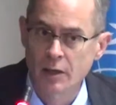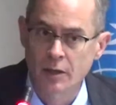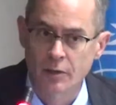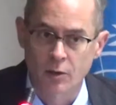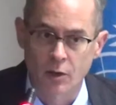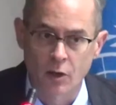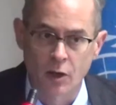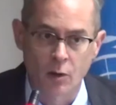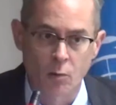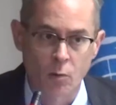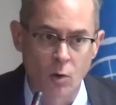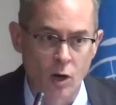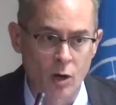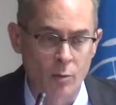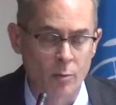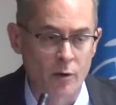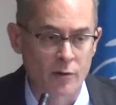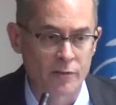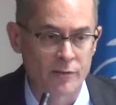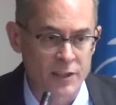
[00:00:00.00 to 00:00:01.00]
They're going to
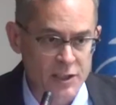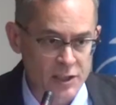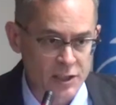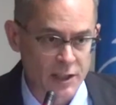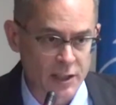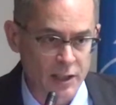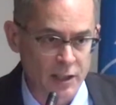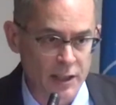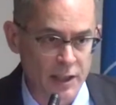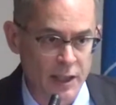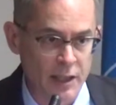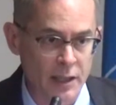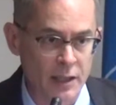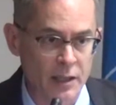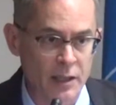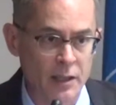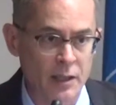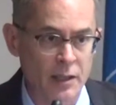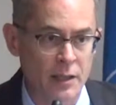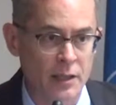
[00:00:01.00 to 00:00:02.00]
work more
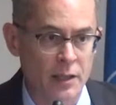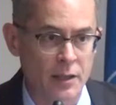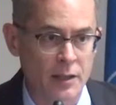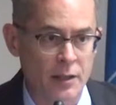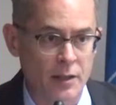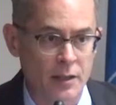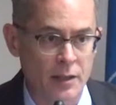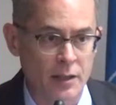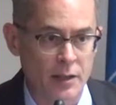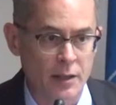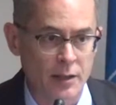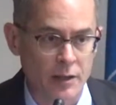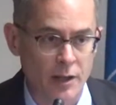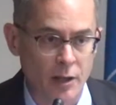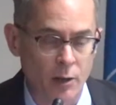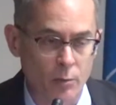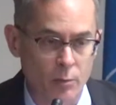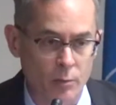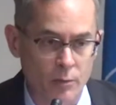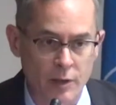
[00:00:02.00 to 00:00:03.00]
efficiently. They
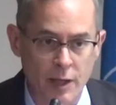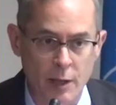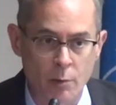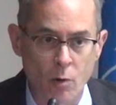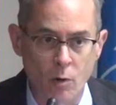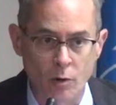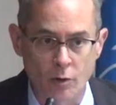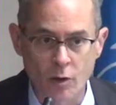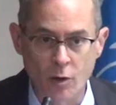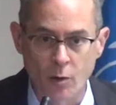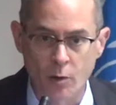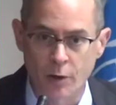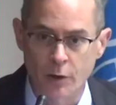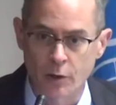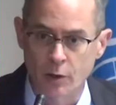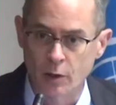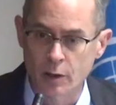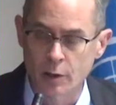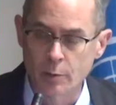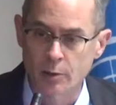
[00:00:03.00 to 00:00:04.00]
won't go on
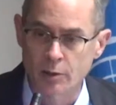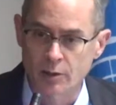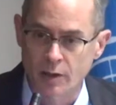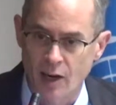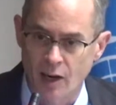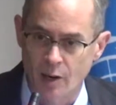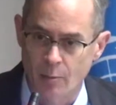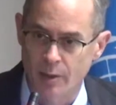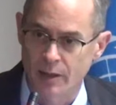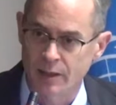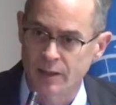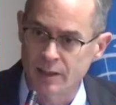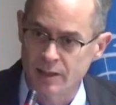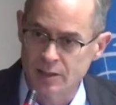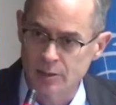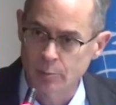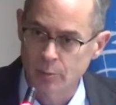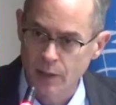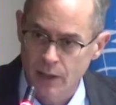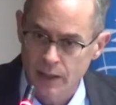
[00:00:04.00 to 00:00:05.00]
early retirement and
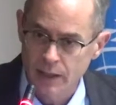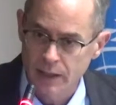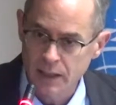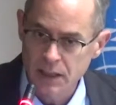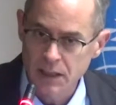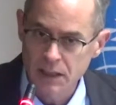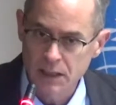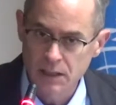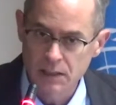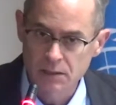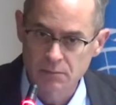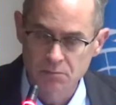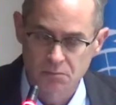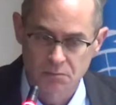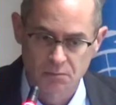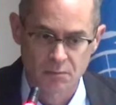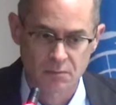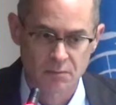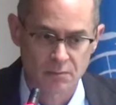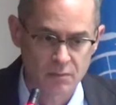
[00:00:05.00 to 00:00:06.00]
disability.
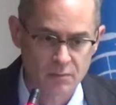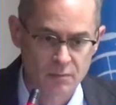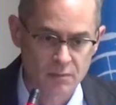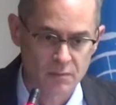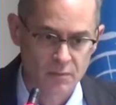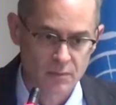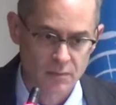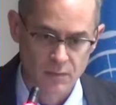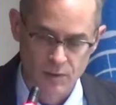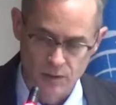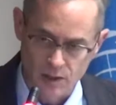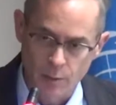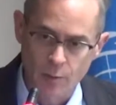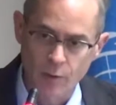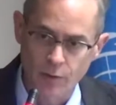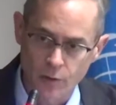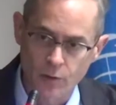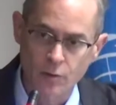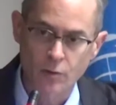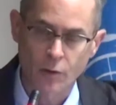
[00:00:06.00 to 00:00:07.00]
Some
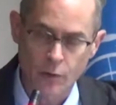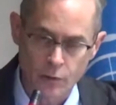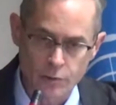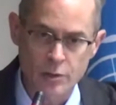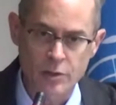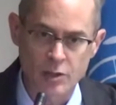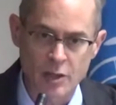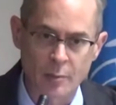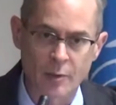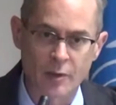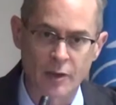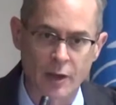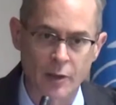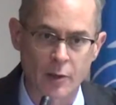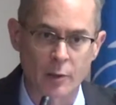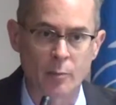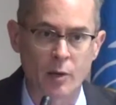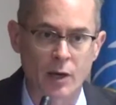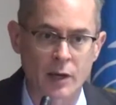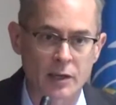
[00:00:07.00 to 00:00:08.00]
of those are some of the
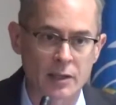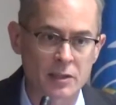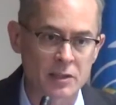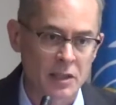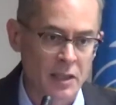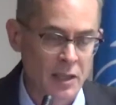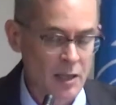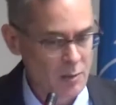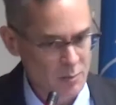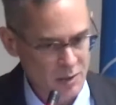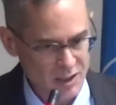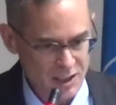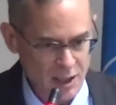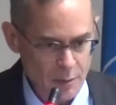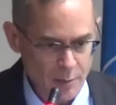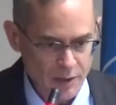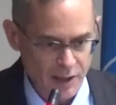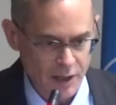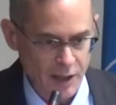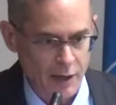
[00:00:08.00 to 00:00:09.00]
other buckets. But
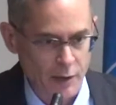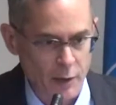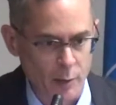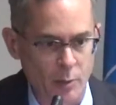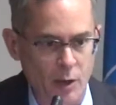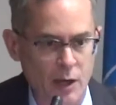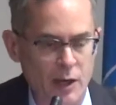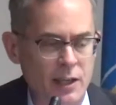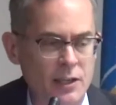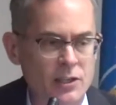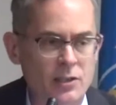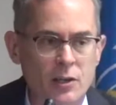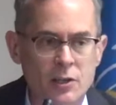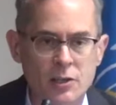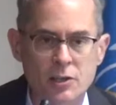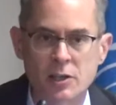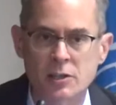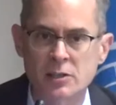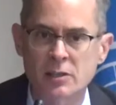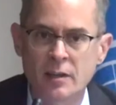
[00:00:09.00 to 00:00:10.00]
some of the other buckets are
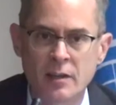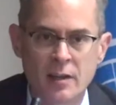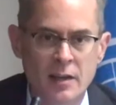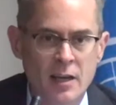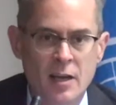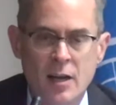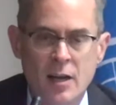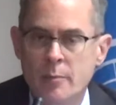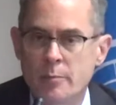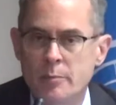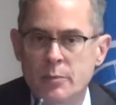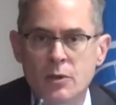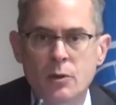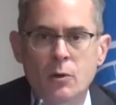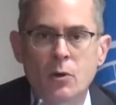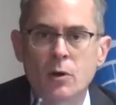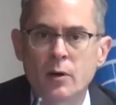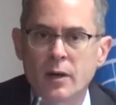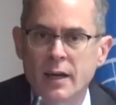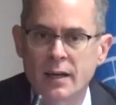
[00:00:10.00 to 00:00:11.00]
just
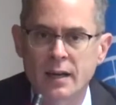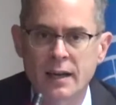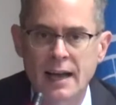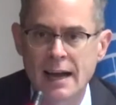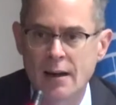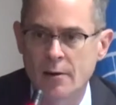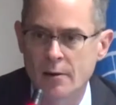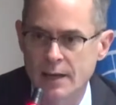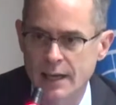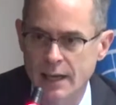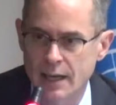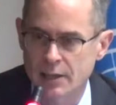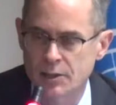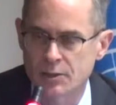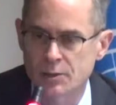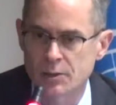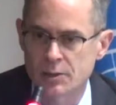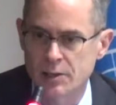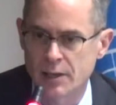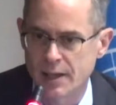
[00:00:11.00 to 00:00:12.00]
pure accounting
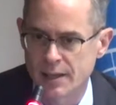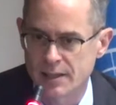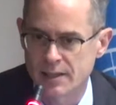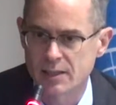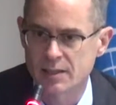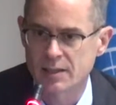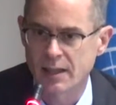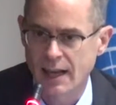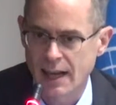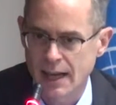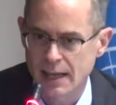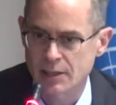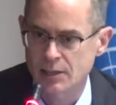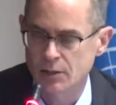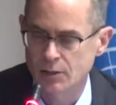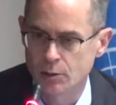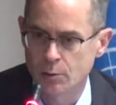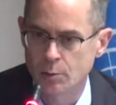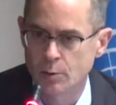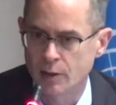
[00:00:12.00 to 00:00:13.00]
exercises that has
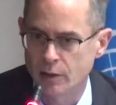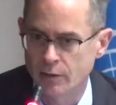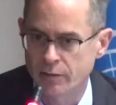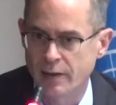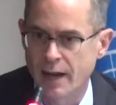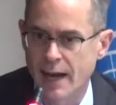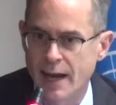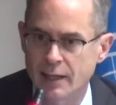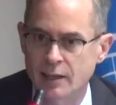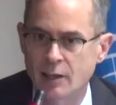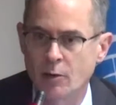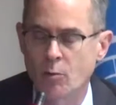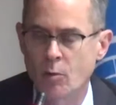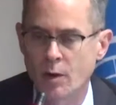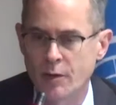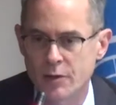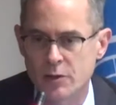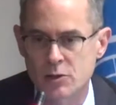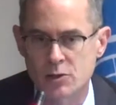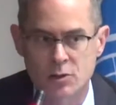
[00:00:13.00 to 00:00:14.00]
to do with the fact that
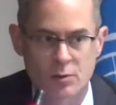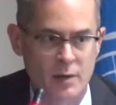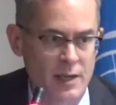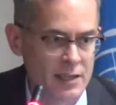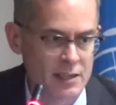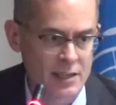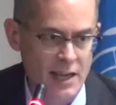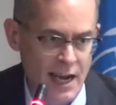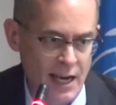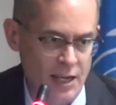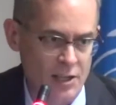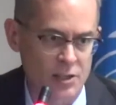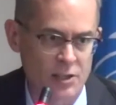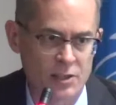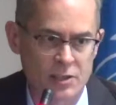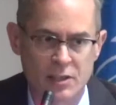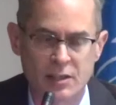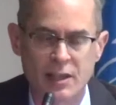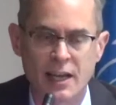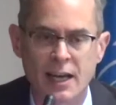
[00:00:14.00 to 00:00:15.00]
when there's
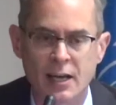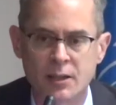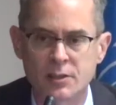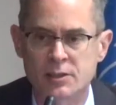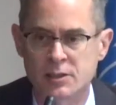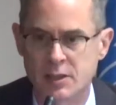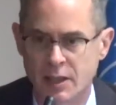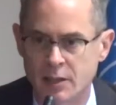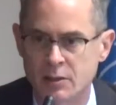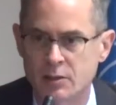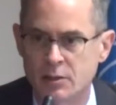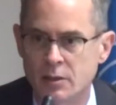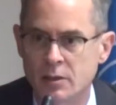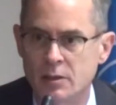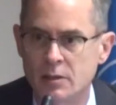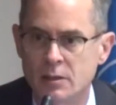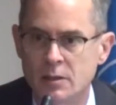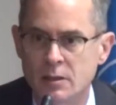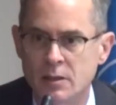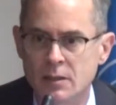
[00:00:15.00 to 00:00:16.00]
transactions in the health
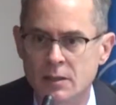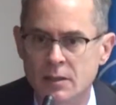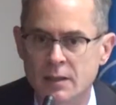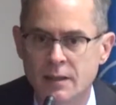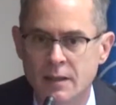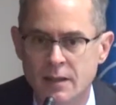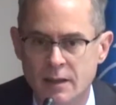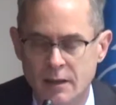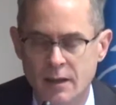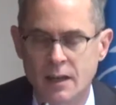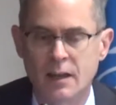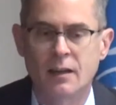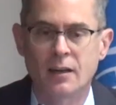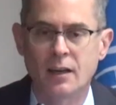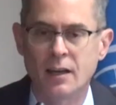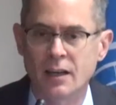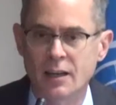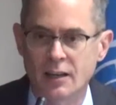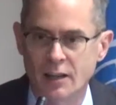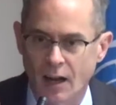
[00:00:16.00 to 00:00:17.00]
sector,
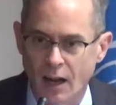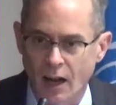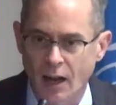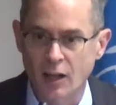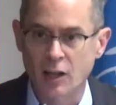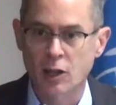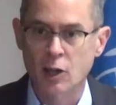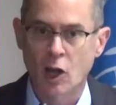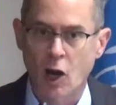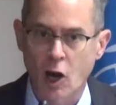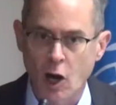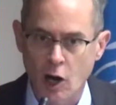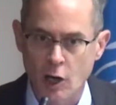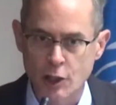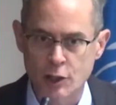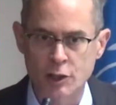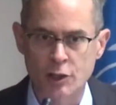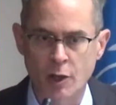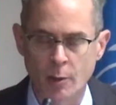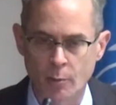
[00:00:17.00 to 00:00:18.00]
a
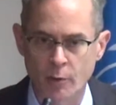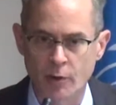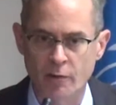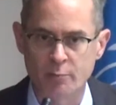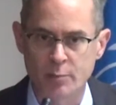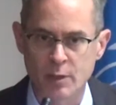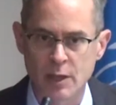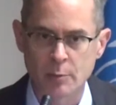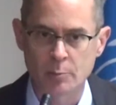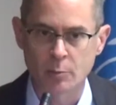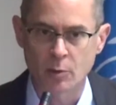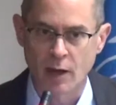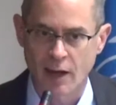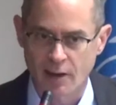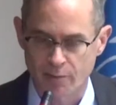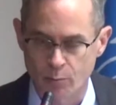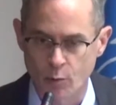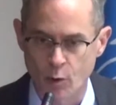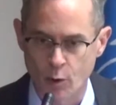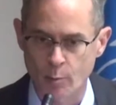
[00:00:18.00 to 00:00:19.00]
large number of people
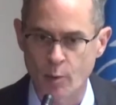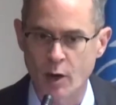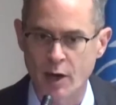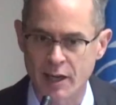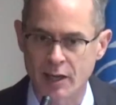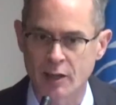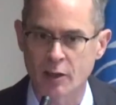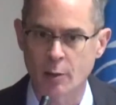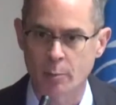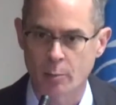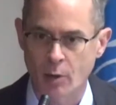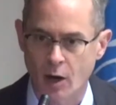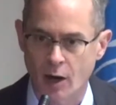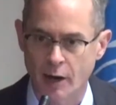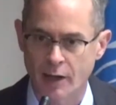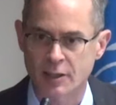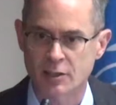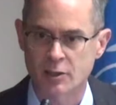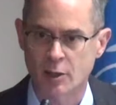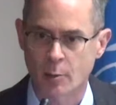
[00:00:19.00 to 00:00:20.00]
have more money in their
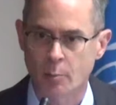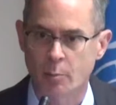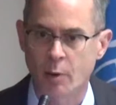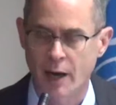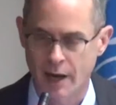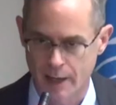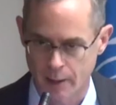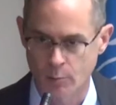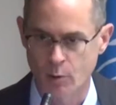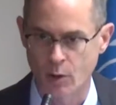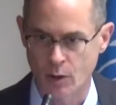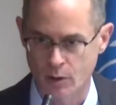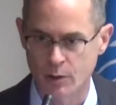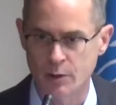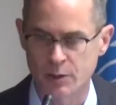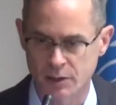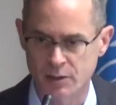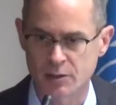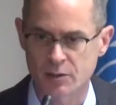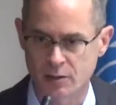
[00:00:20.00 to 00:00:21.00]
pockets and are buying more
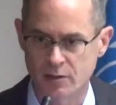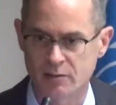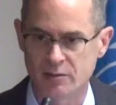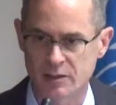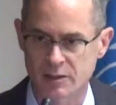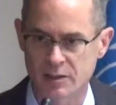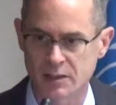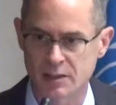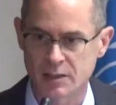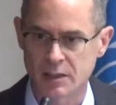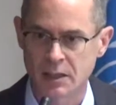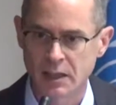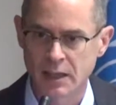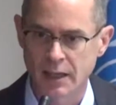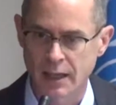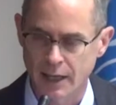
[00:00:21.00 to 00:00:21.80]
goods and services.